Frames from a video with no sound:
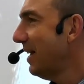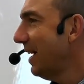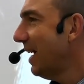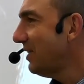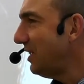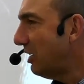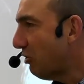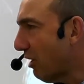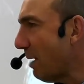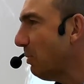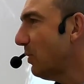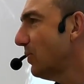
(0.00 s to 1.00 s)
as he
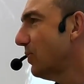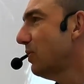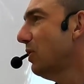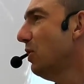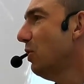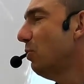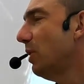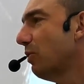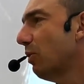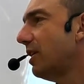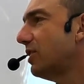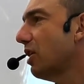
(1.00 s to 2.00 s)
grapples with
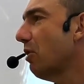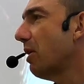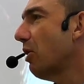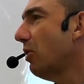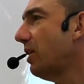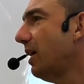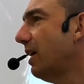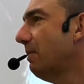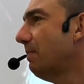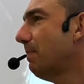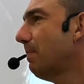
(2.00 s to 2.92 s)
what is going on here.